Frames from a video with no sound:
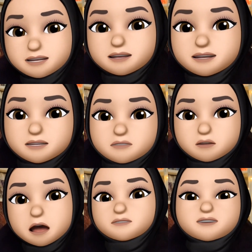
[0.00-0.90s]
her to
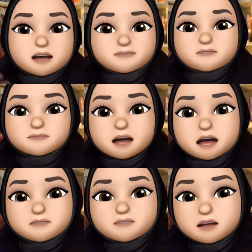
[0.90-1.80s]
go outside from
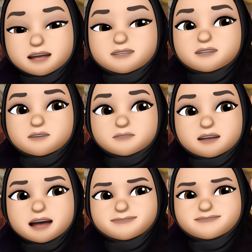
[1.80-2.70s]
the house, or else she
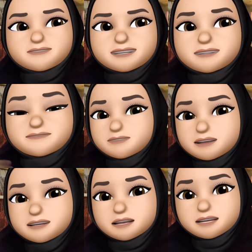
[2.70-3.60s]
will have
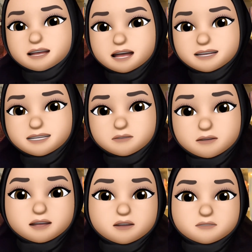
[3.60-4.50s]
severe anxiety
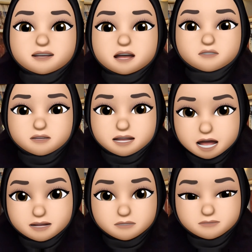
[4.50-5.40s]
when she is
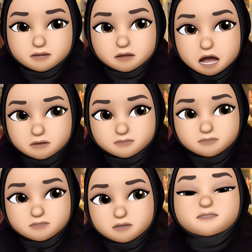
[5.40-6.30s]
outside of the
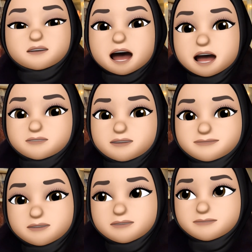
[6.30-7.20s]
house. The house
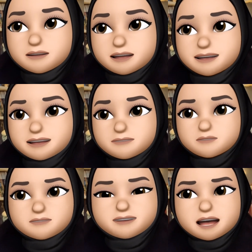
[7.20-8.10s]
is very big.
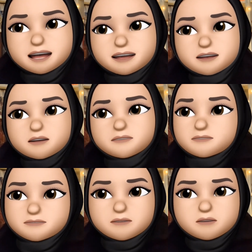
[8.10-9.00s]
It was like
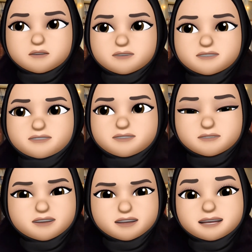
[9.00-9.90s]
4
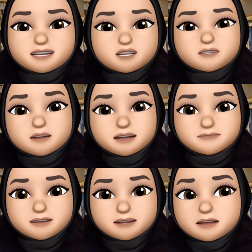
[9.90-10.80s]
stories, and she's not
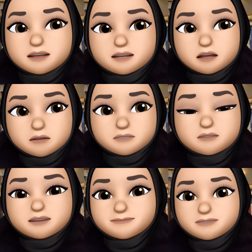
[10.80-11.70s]
living
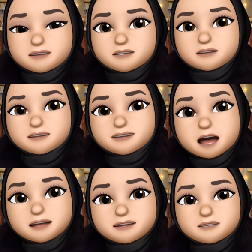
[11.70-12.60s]
alone. David, her
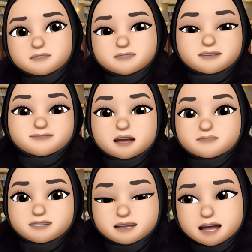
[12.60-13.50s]
tenant, lives
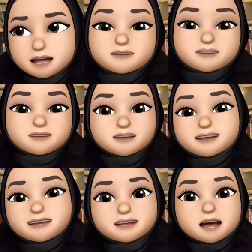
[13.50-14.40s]
downstairs. Her
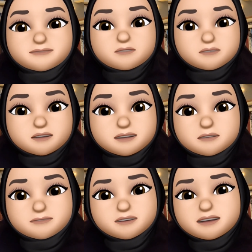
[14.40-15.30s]
daily life
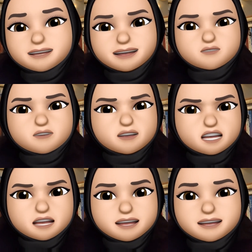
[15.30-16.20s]
consists of her like
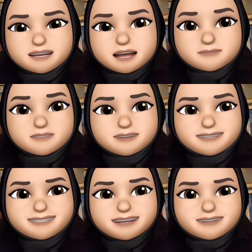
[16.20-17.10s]
watching her
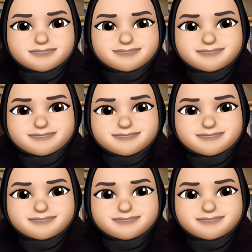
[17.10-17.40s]
neighbors, like,